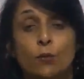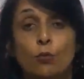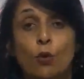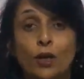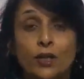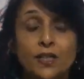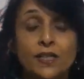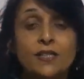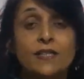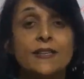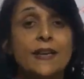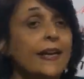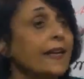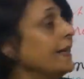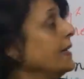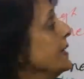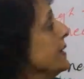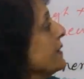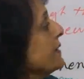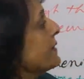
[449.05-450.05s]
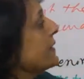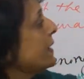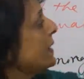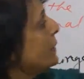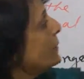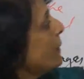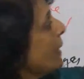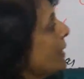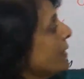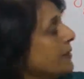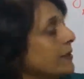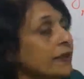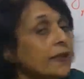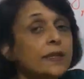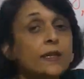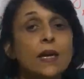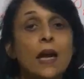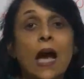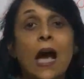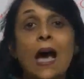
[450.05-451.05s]
what is there in gray matter
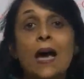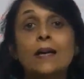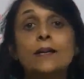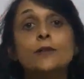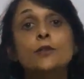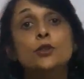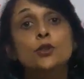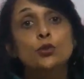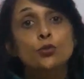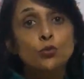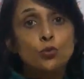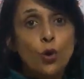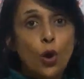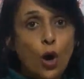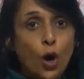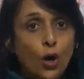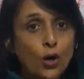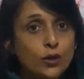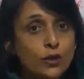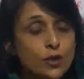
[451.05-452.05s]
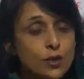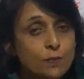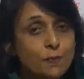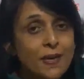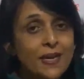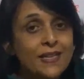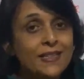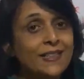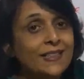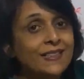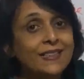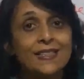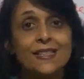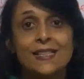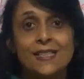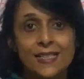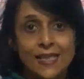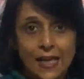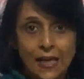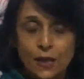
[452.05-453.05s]
are neurons, mainly the
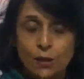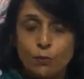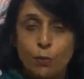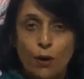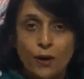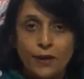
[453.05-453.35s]
cell